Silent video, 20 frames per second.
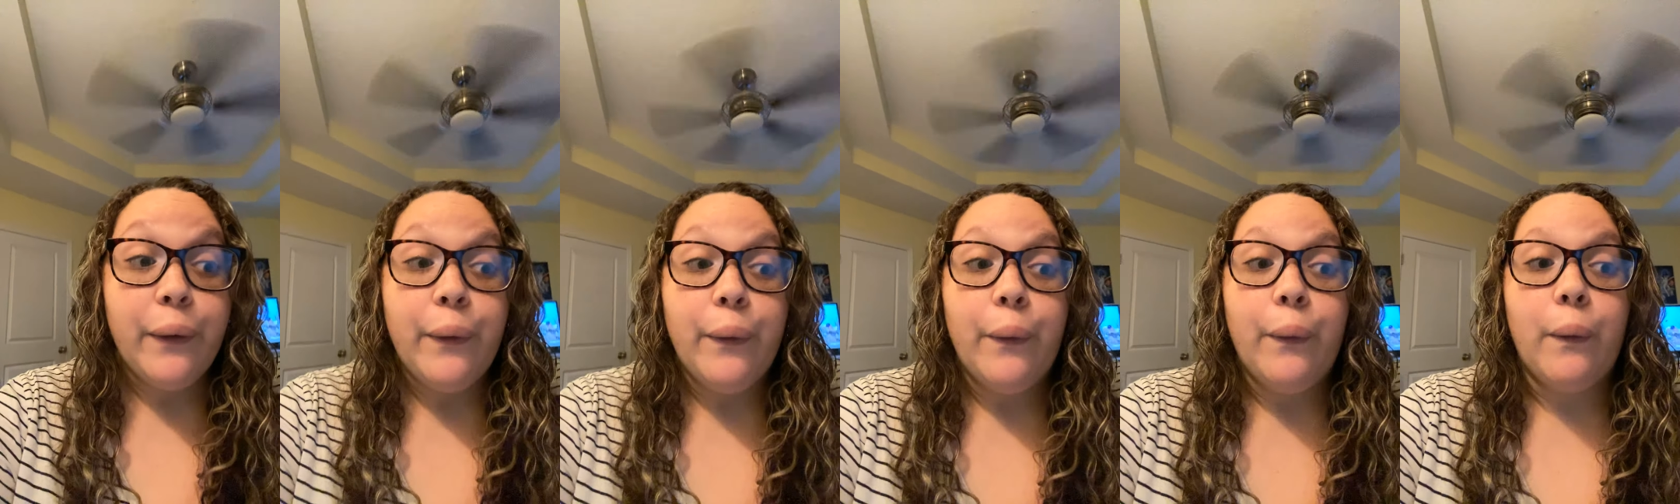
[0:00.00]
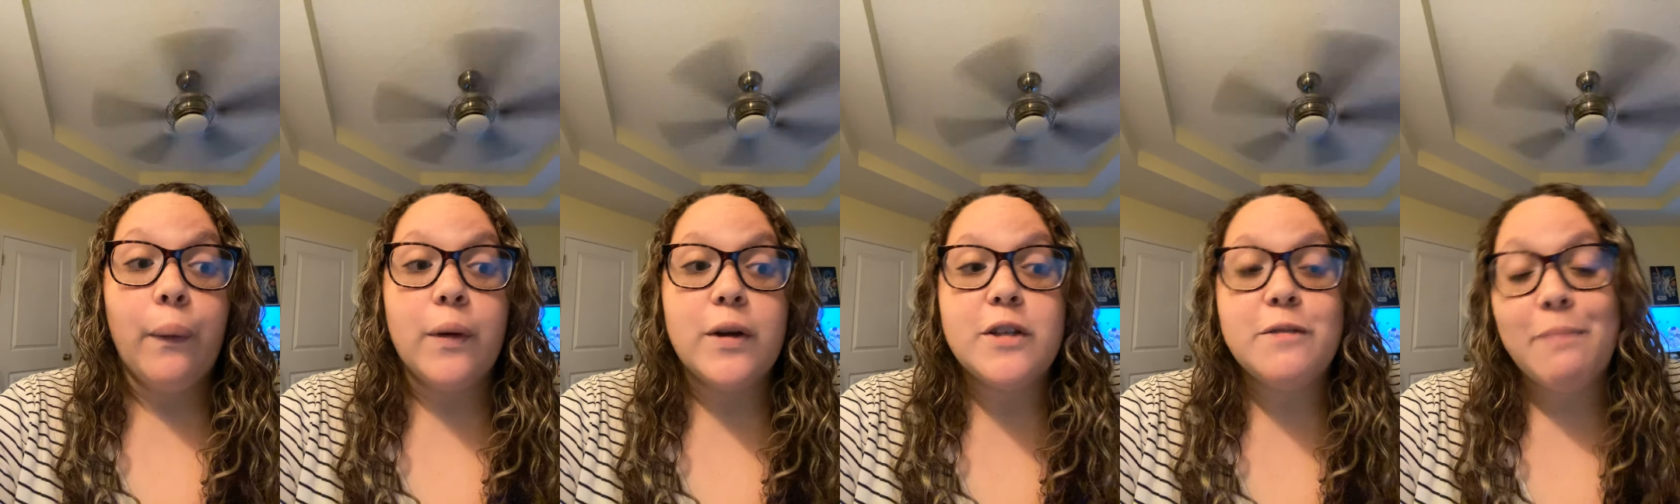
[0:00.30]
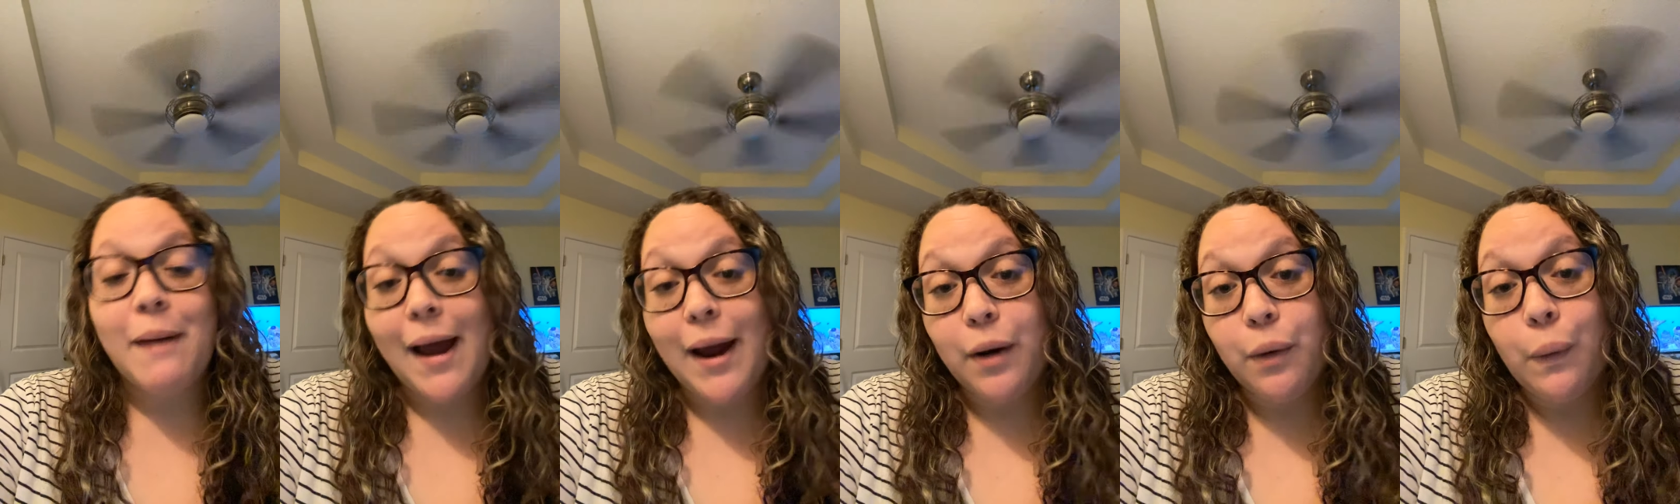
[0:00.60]
or
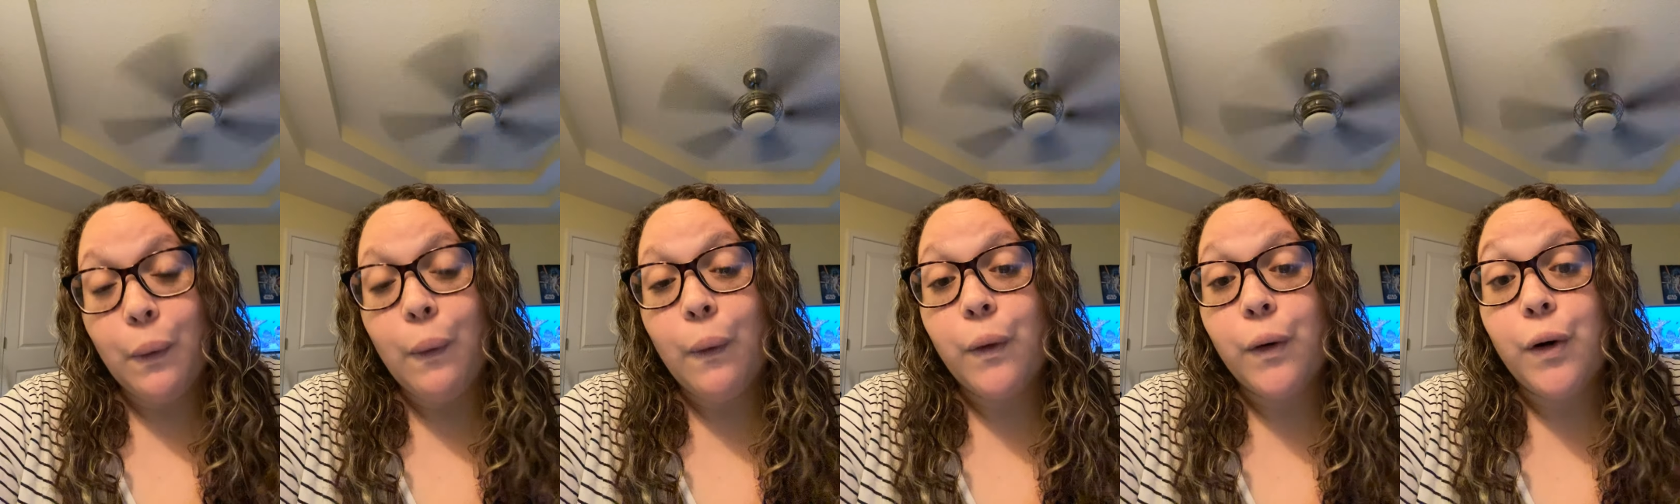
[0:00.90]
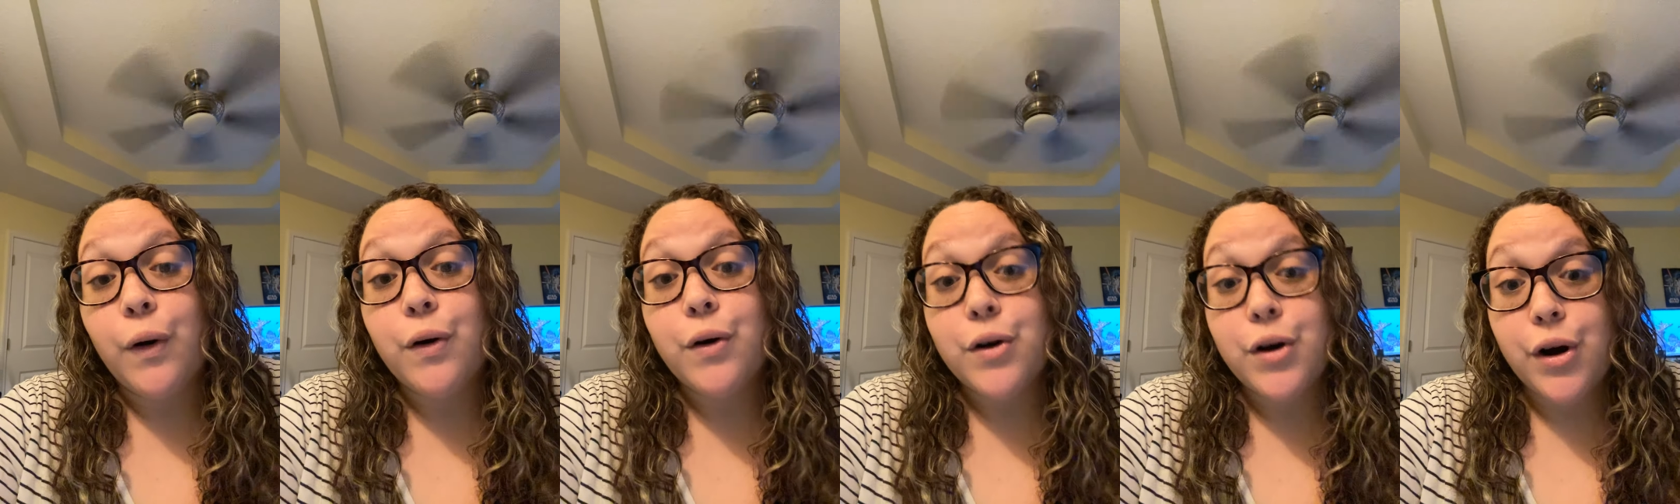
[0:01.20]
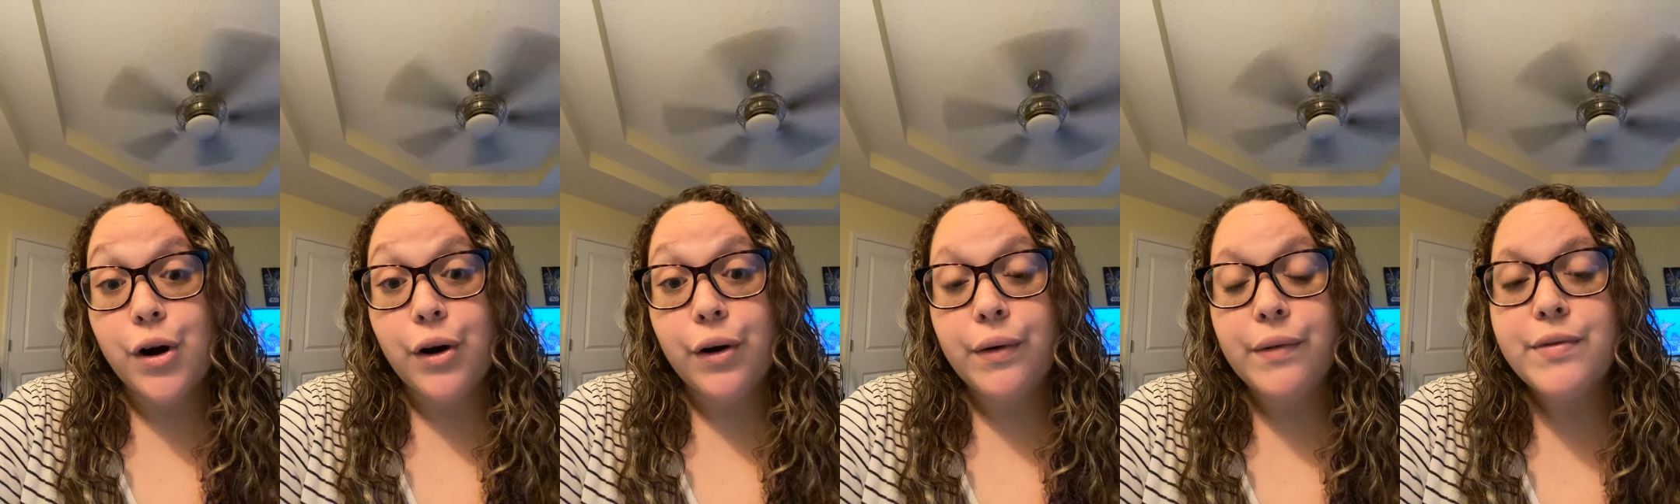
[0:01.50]
spinal cord or
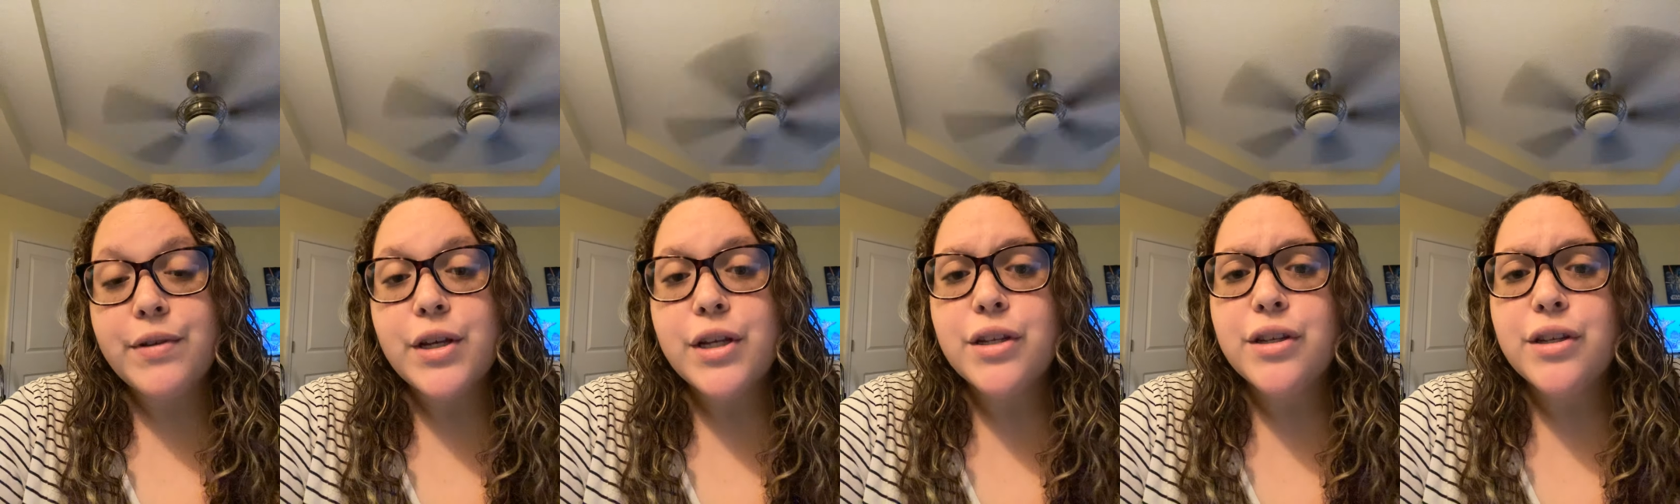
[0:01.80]
nerves.